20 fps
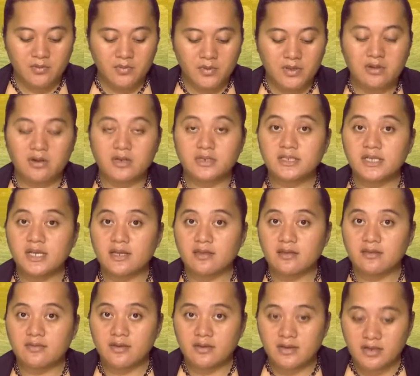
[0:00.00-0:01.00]
We
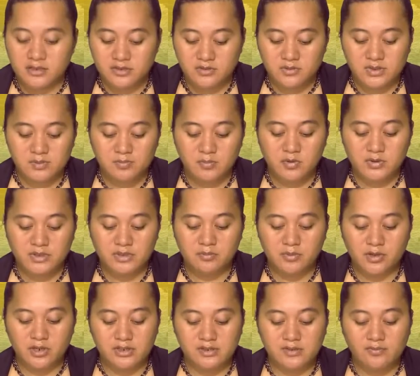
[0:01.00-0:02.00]
contacted the national sporting
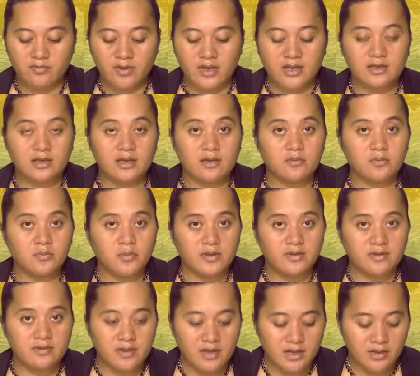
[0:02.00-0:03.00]
body to find out
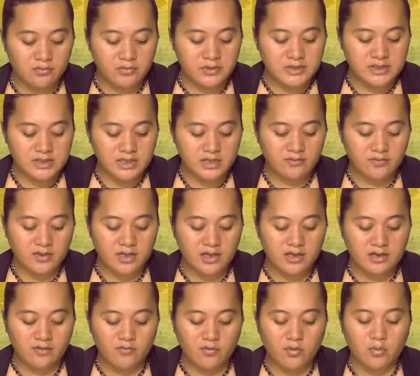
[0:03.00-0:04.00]
whether they had received
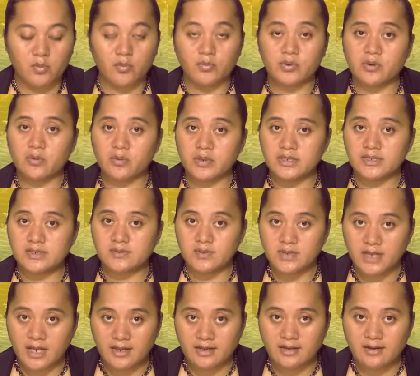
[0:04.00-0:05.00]
any formal request to
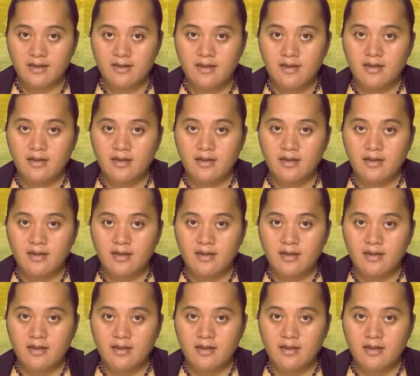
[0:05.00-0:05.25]
date,